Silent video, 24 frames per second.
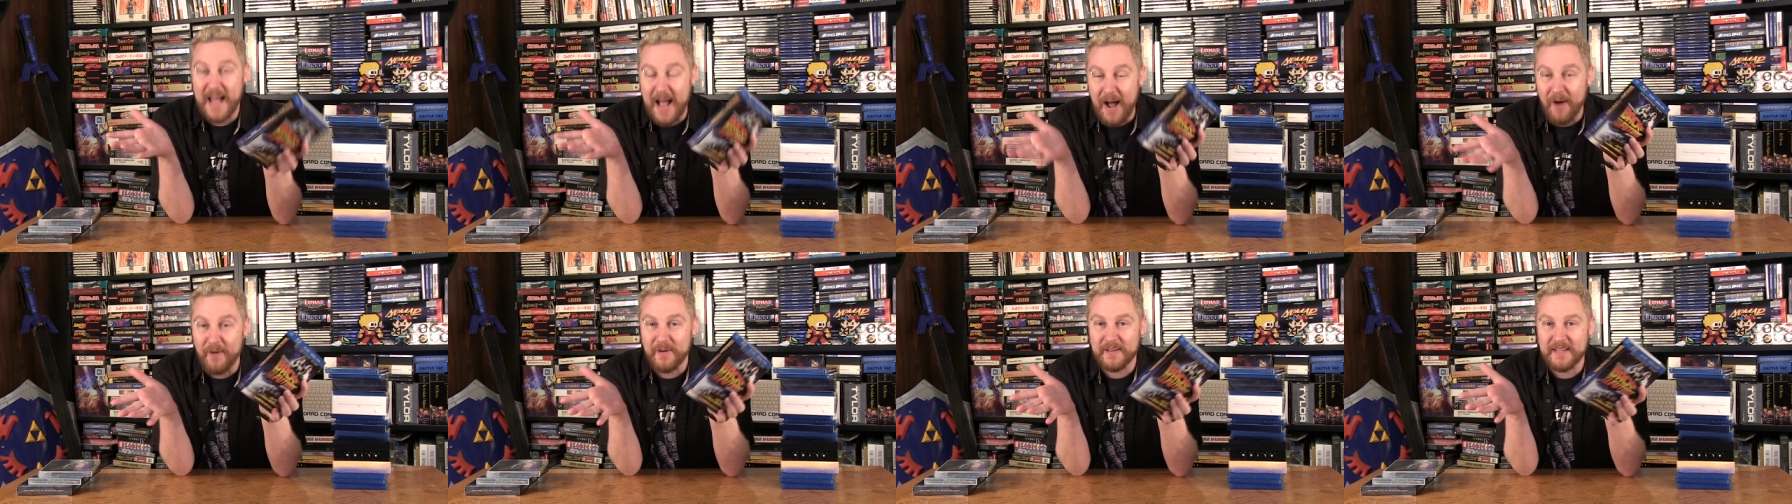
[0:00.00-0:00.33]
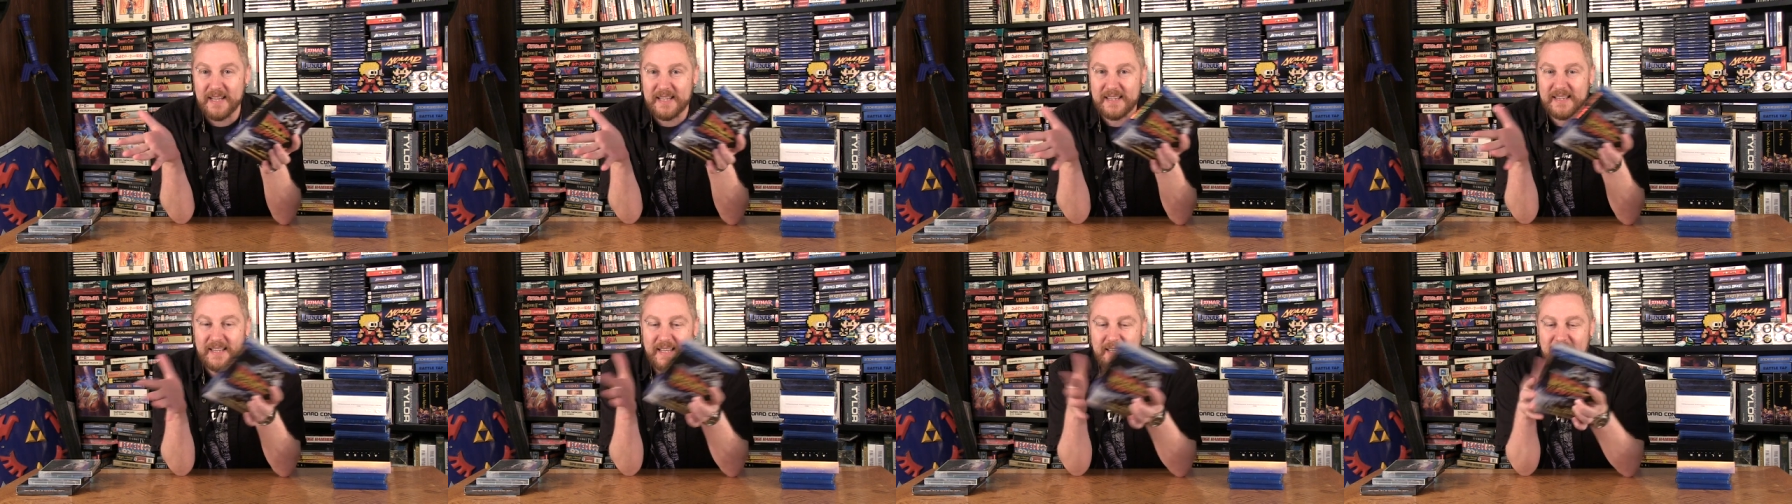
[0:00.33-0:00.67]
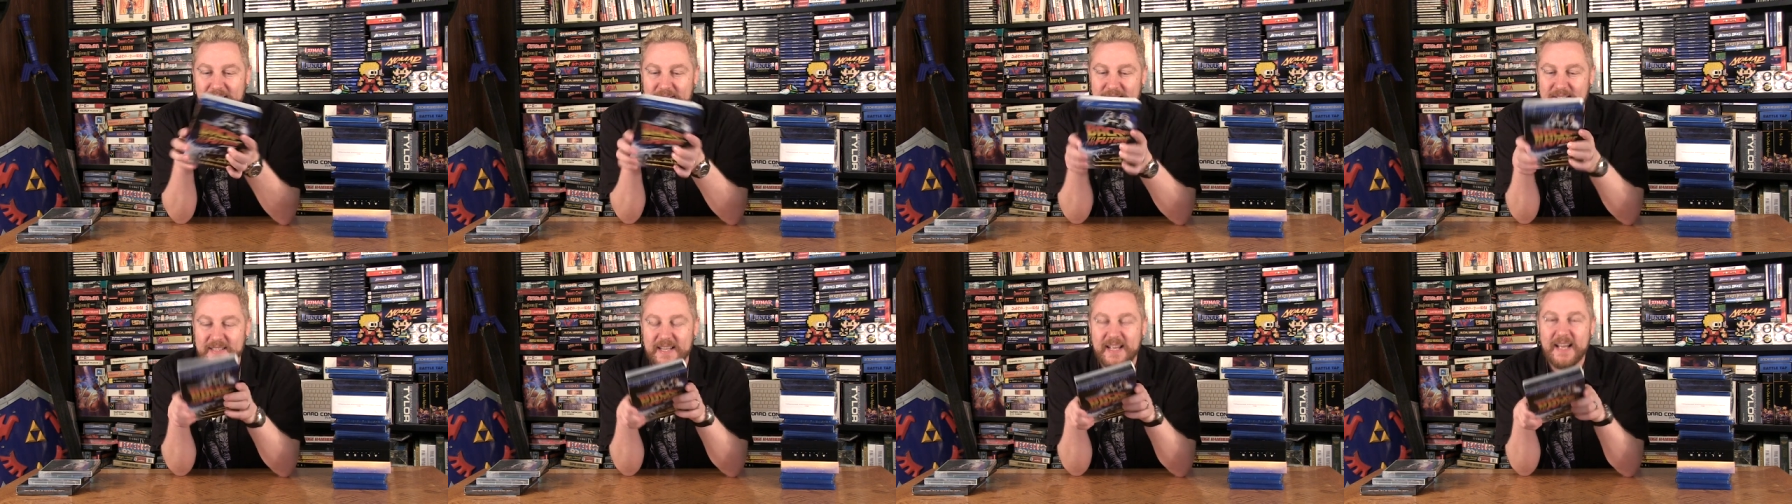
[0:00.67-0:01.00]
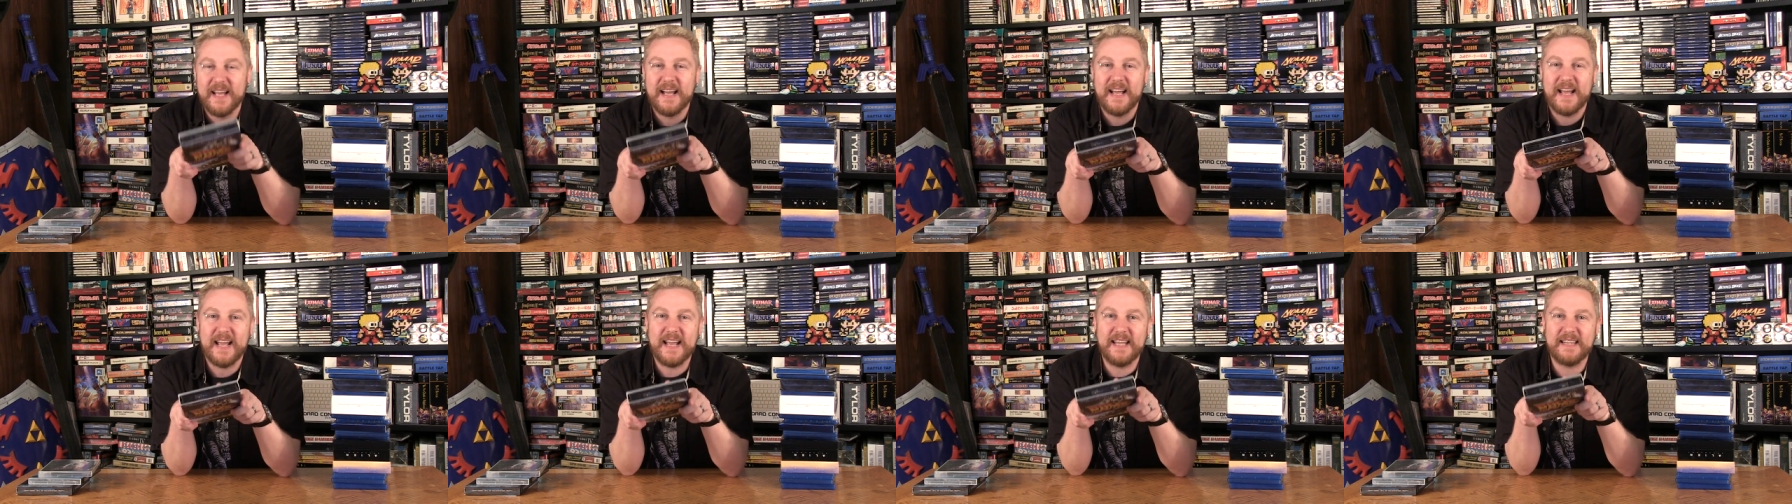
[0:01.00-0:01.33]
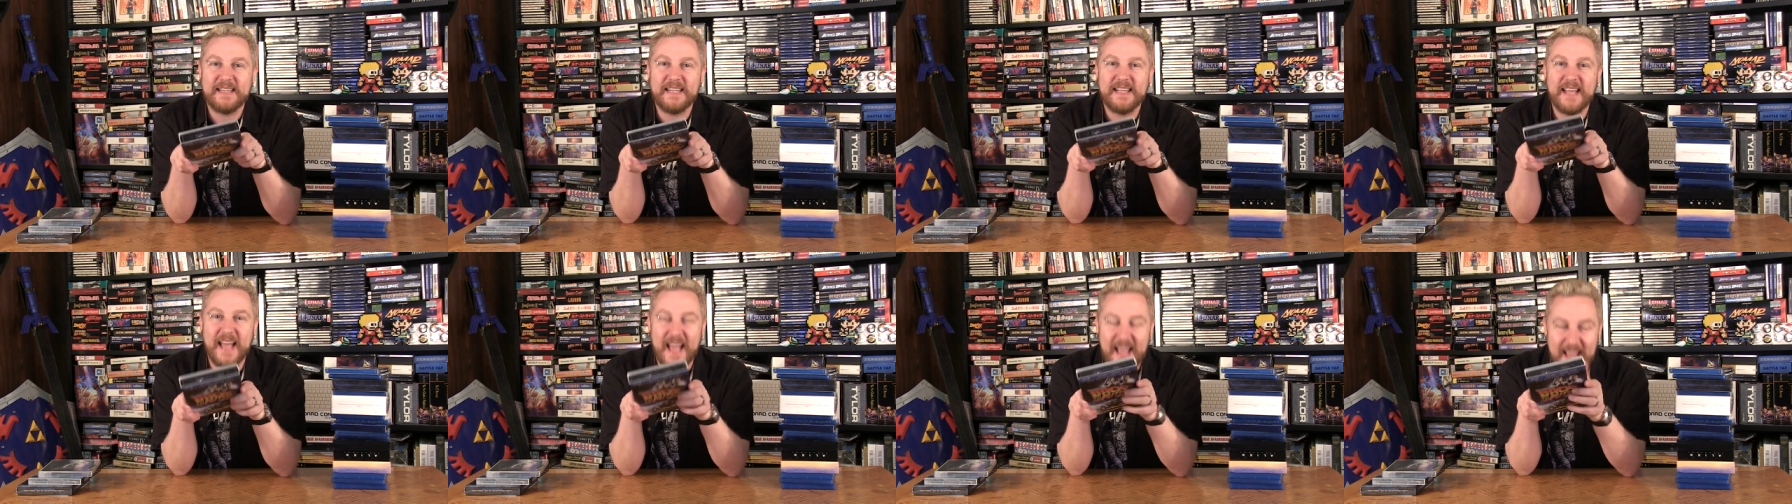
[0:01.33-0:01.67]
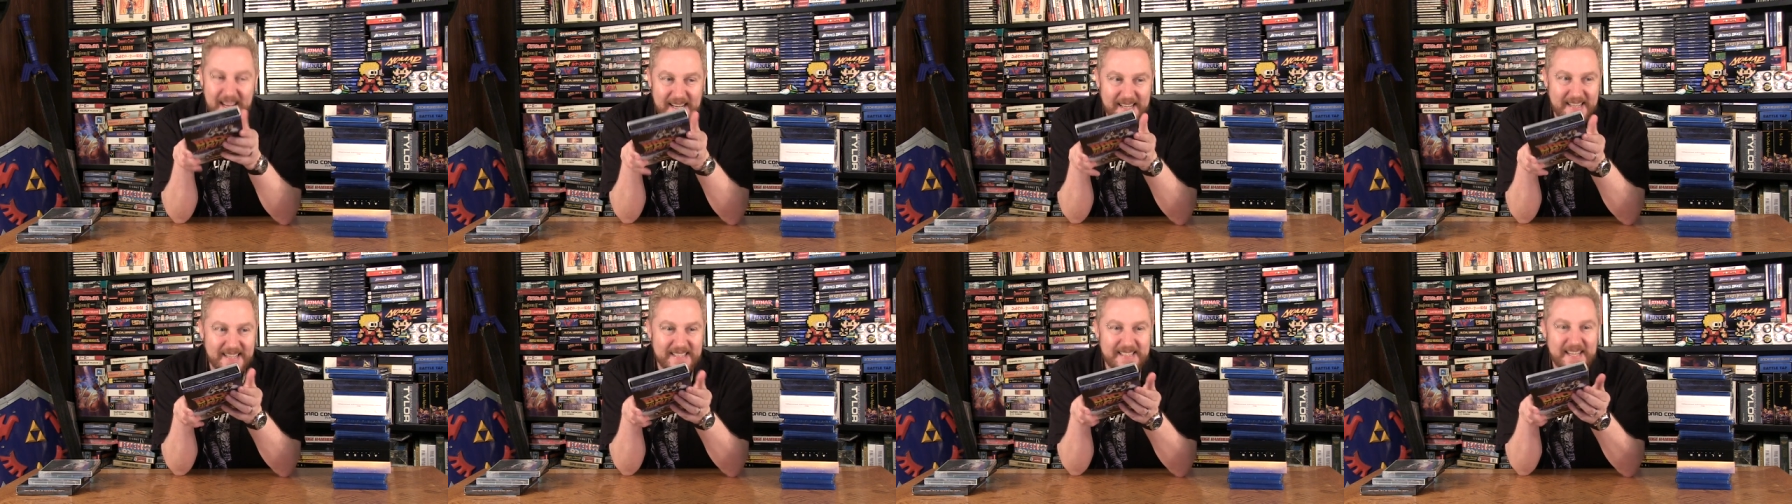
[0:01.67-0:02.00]
out in the theaters in the
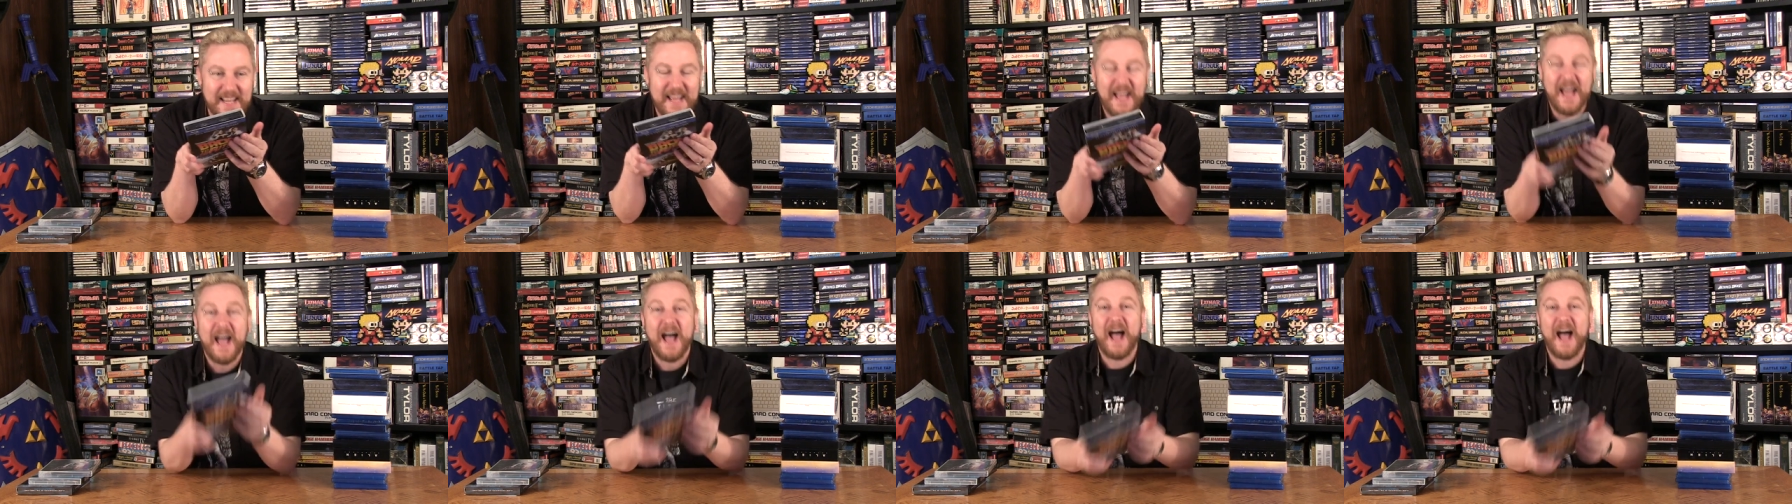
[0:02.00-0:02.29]
80s.